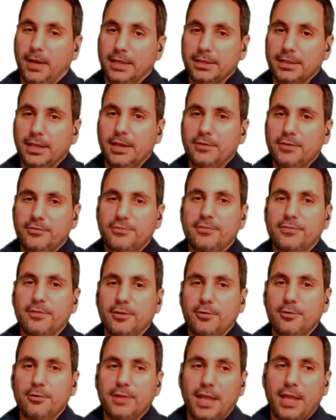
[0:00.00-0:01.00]
nice
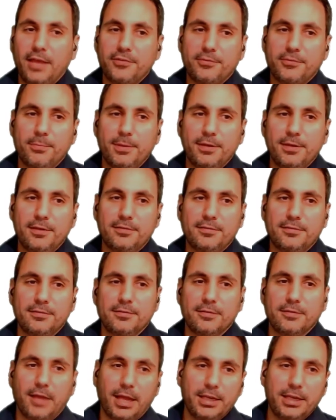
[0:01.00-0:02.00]
little last-minute
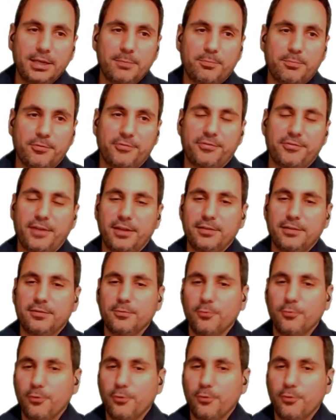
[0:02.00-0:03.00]
90%
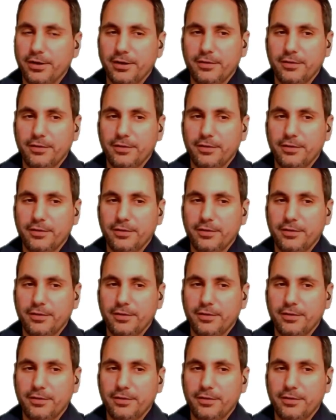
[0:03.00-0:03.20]
warning